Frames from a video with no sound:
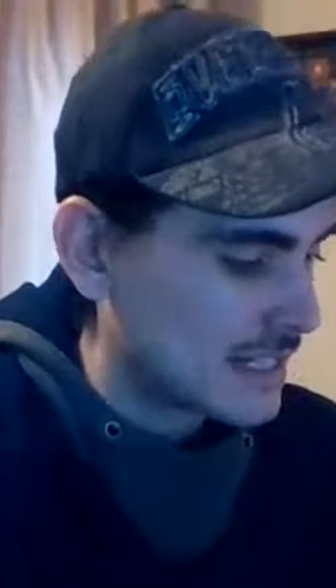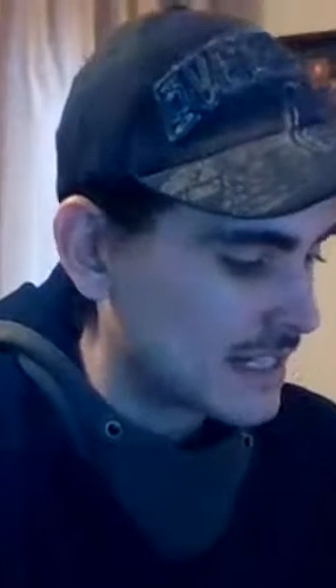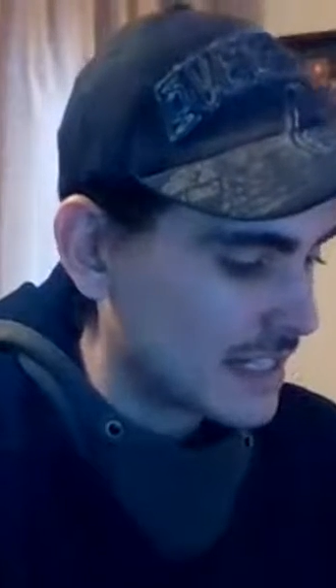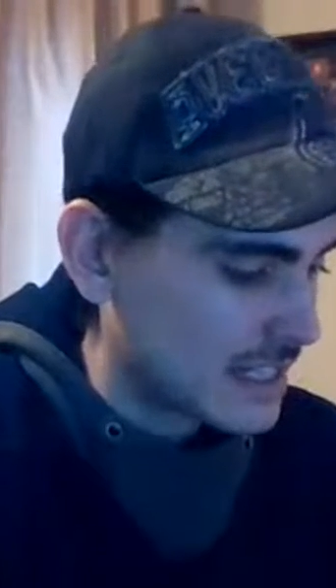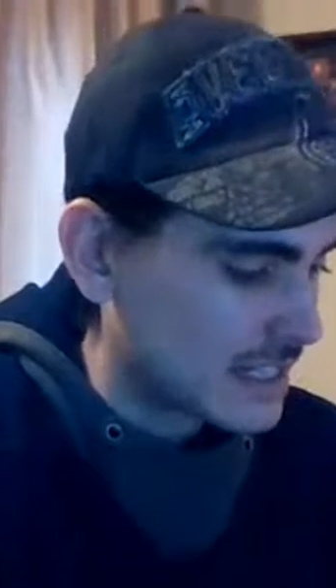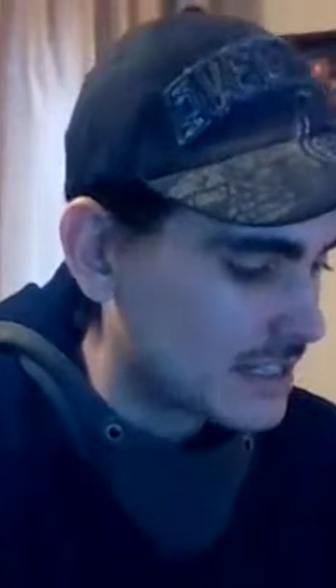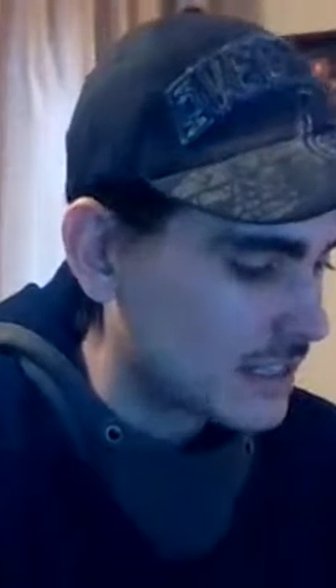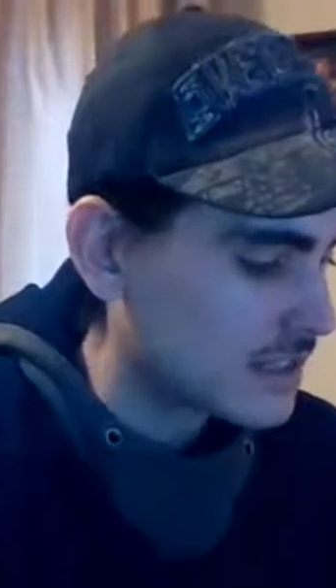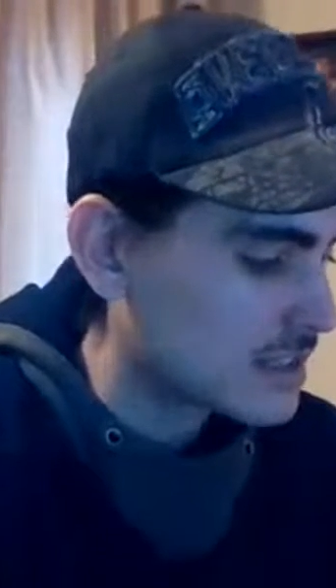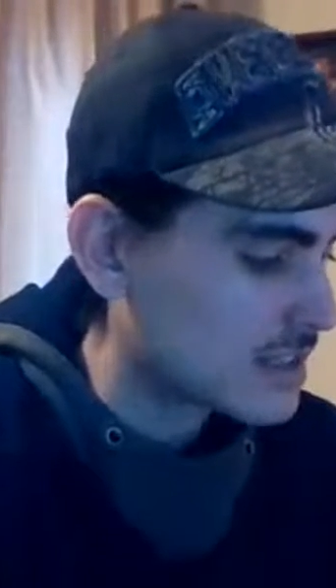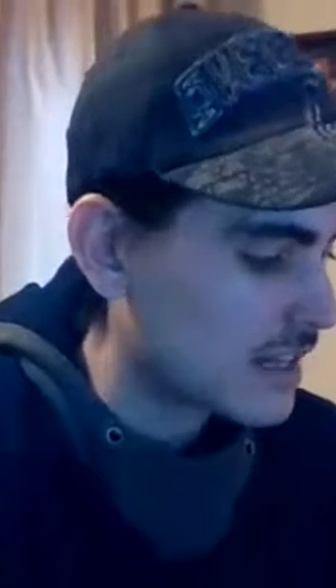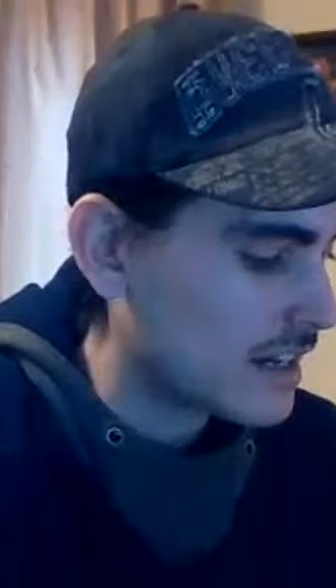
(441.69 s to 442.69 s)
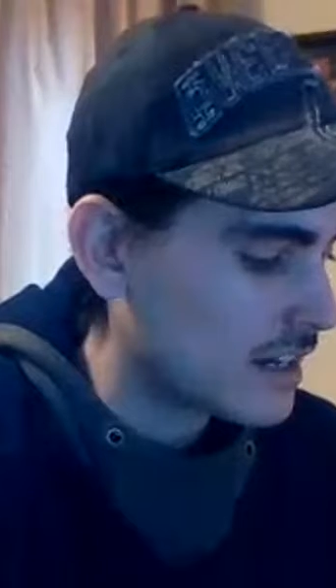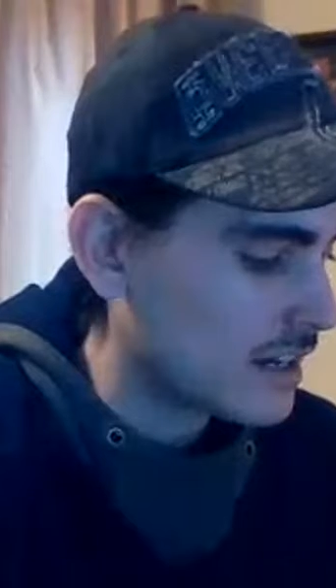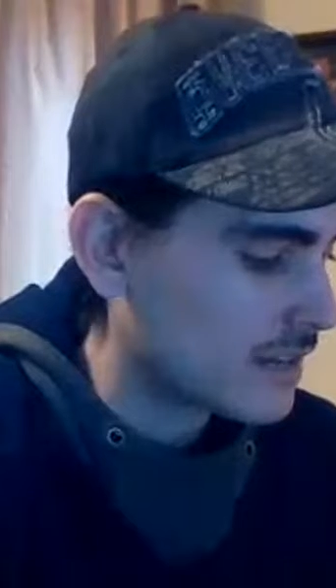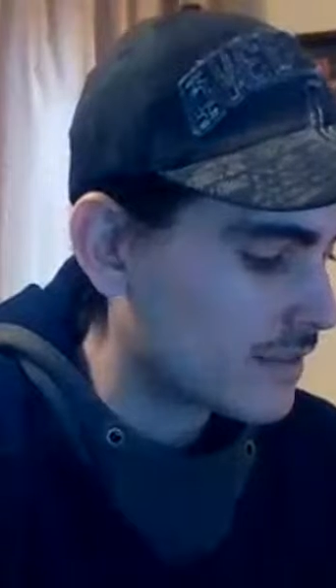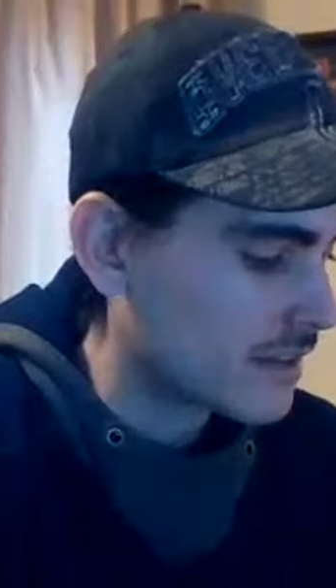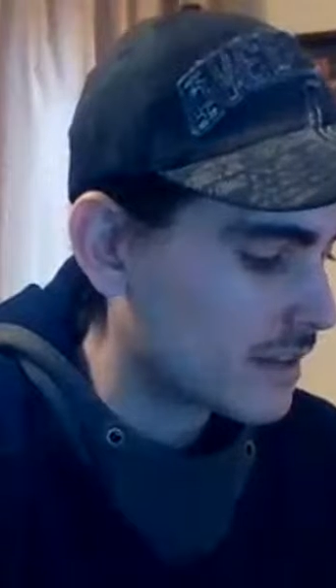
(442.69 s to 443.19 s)
That's a good sign
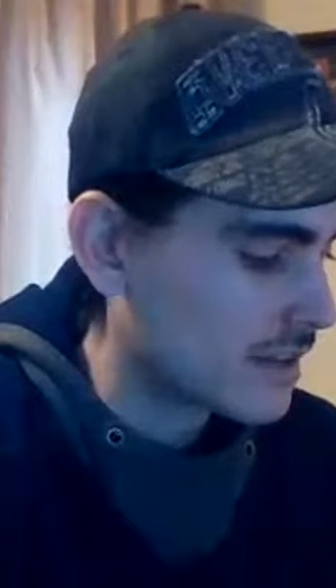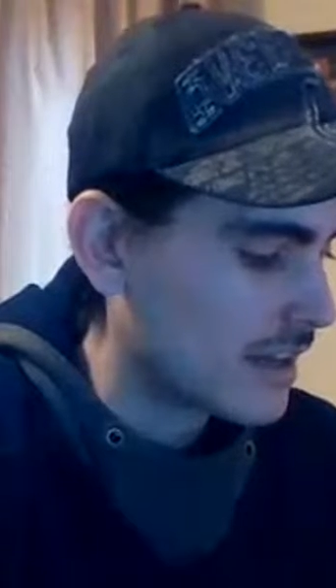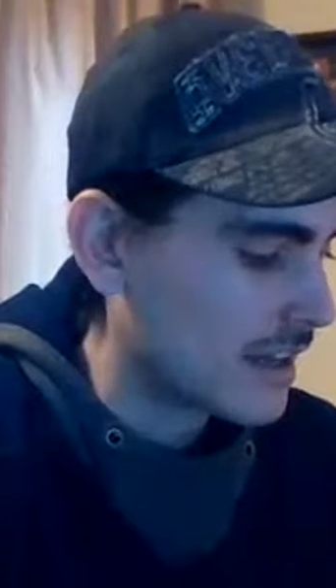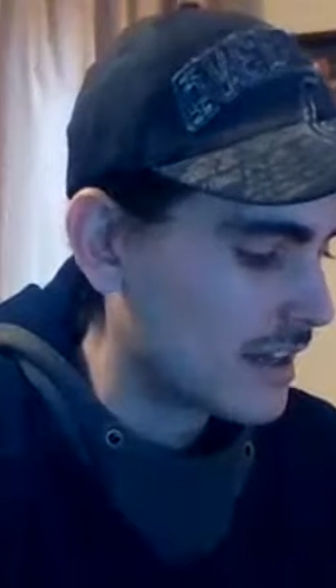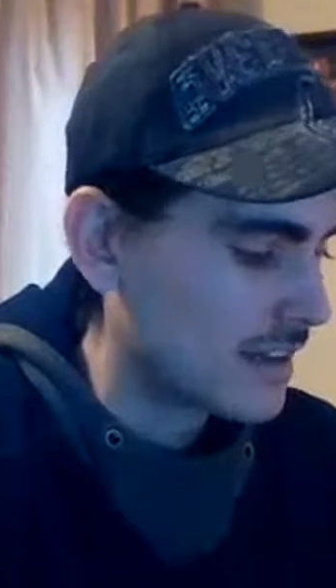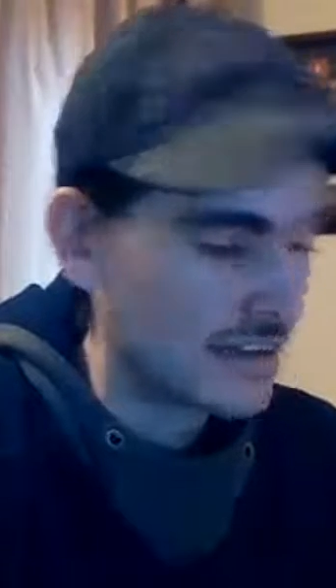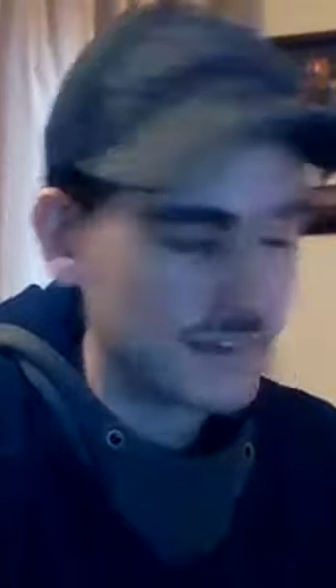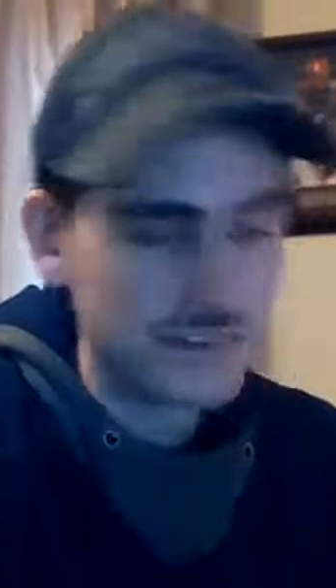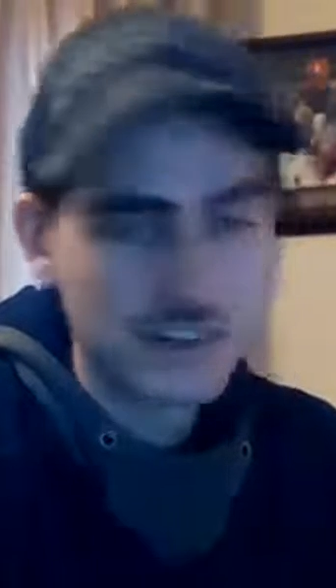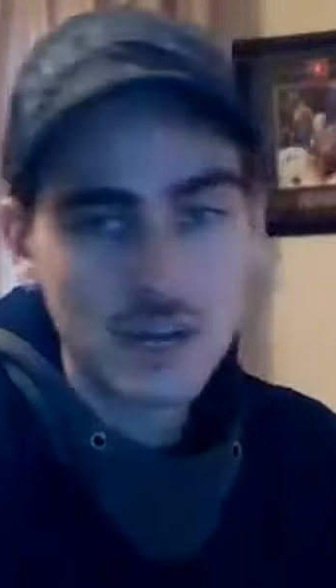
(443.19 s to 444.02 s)
here and they're